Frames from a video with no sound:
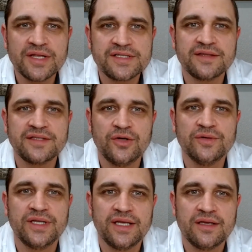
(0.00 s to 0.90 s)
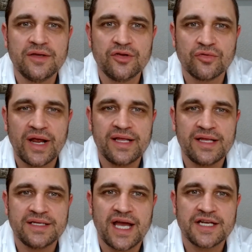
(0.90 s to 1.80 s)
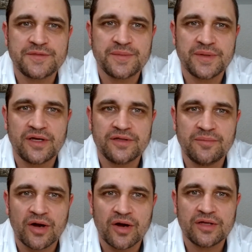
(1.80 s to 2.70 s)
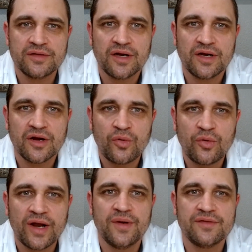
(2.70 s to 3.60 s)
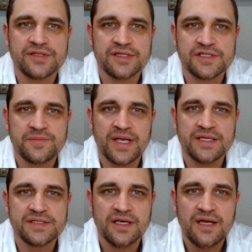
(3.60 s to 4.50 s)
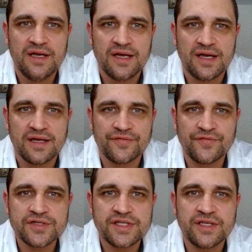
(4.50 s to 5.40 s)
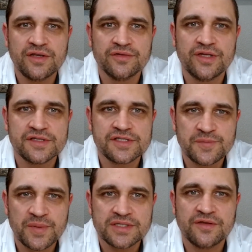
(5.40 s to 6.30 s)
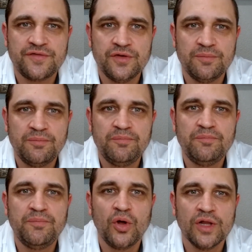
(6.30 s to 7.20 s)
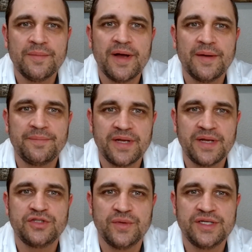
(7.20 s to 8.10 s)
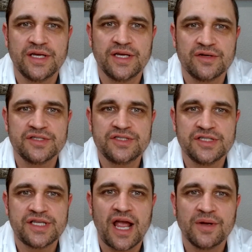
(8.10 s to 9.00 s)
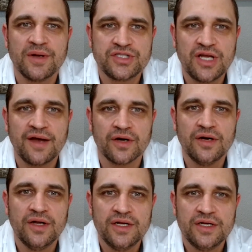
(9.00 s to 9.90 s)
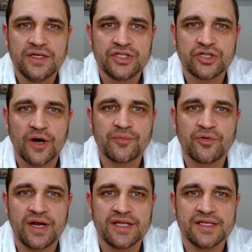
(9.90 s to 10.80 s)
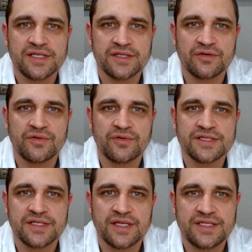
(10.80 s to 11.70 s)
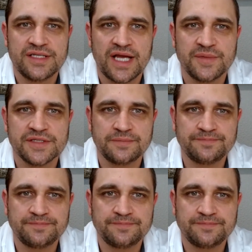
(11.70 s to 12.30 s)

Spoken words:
not the only grading attachment on the market. There are quite a few others in the space. The first thing you'll notice, especially if you pull them up next to each other, is just how much tougher SharpGrade is than the rest of the attachments.